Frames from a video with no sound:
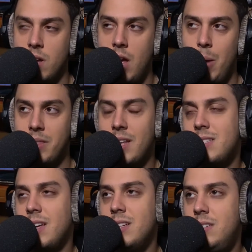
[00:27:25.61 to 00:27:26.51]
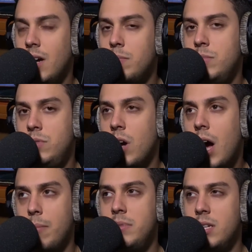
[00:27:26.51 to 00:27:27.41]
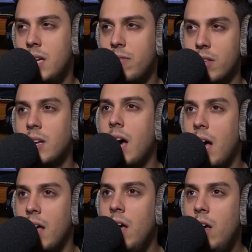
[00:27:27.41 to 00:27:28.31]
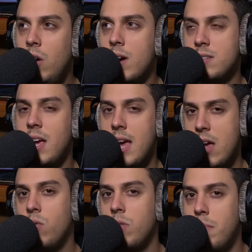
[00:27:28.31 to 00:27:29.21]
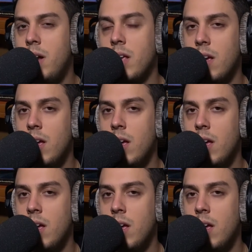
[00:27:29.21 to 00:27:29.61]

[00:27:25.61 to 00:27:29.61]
but that's a dumb job to give the guy who has to handle the money,